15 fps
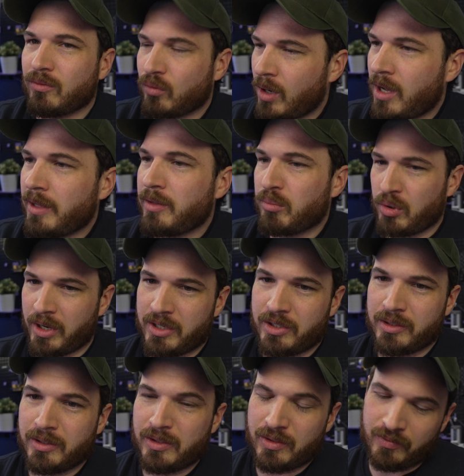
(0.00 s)
raw
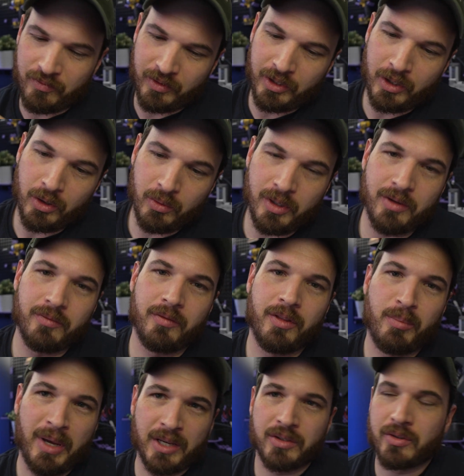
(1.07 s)
impressions video of
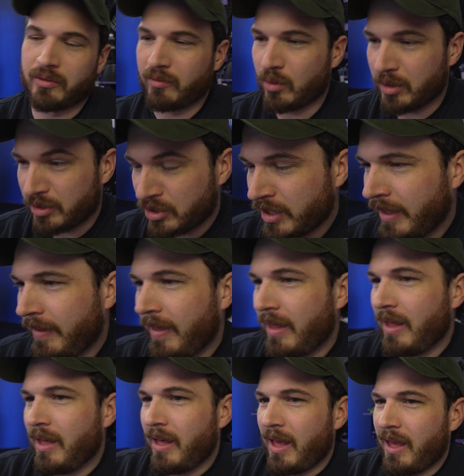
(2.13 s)
the Master Forge,
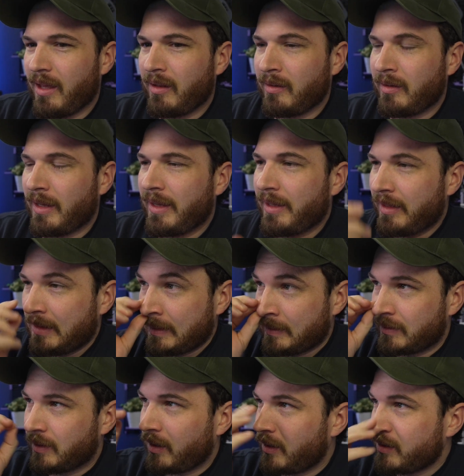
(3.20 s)
and I
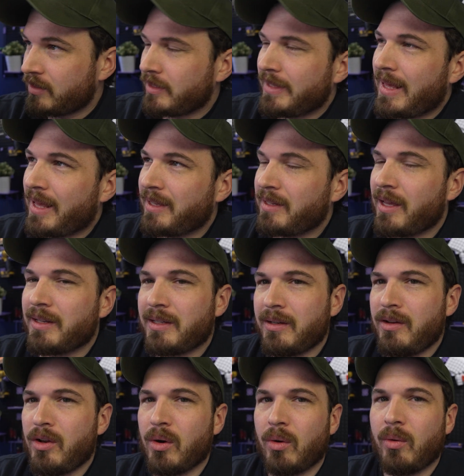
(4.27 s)
honestly I
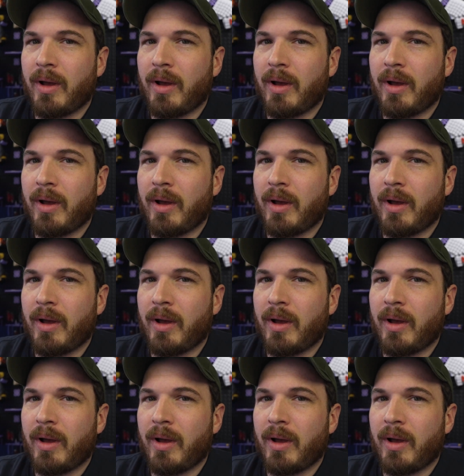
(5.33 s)
didn't know